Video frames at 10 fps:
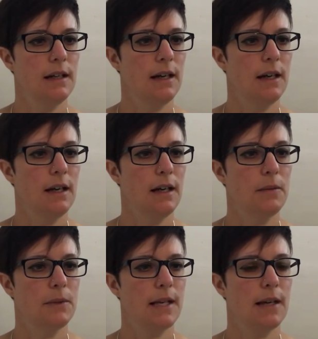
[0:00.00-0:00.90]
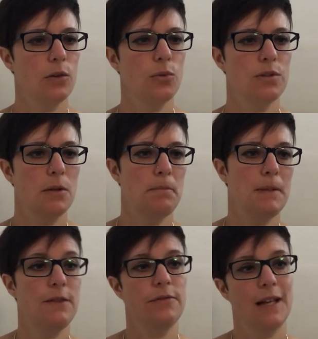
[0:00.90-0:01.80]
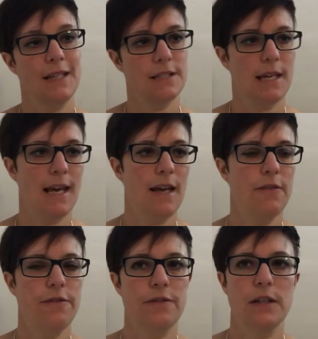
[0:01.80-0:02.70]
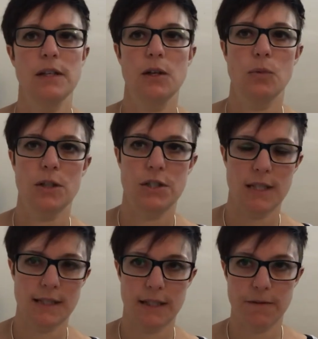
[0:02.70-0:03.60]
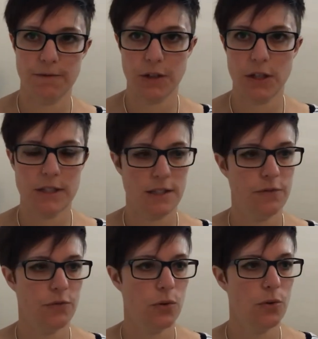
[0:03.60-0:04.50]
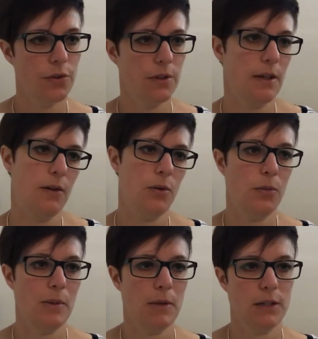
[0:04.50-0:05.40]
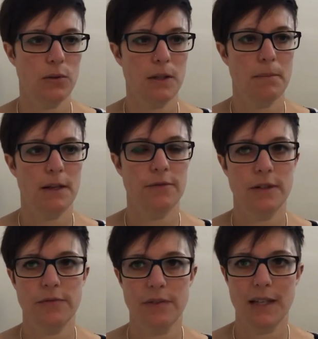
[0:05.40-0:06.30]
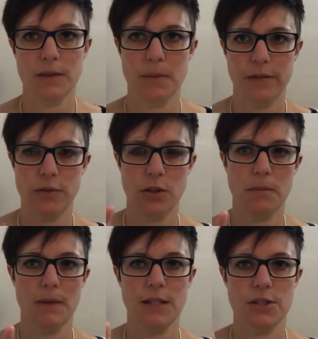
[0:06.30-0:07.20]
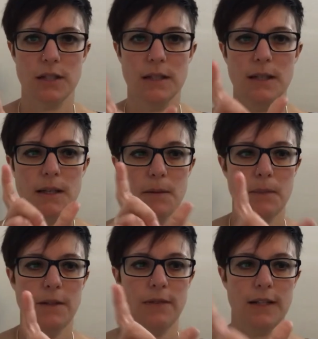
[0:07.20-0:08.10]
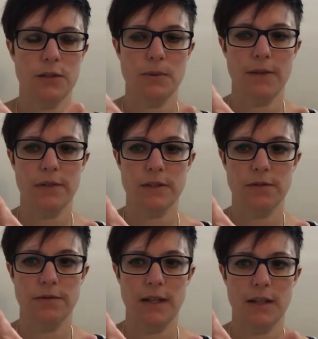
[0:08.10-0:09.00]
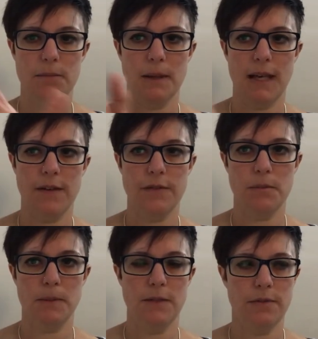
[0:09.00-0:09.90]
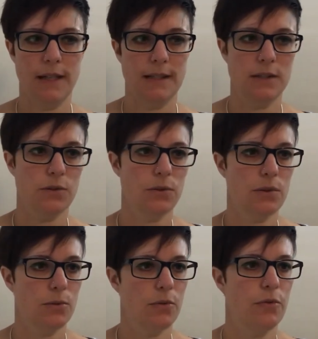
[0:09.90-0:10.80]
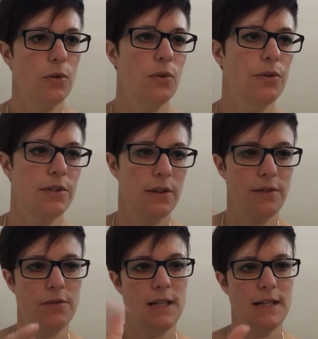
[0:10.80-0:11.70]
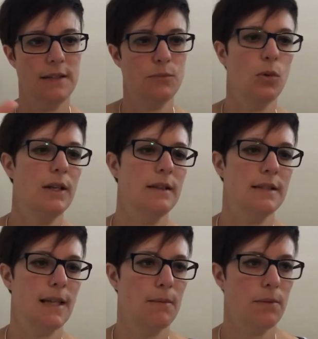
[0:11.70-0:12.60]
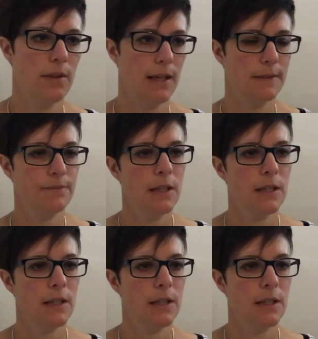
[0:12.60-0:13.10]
um, we get also B flat to F, which is an inverted fourth, or we might call it a perfect fifth, but if you can imagine, B flat to F is a fifth, but F to B flat is also a fourth, so they're really one and the same thing.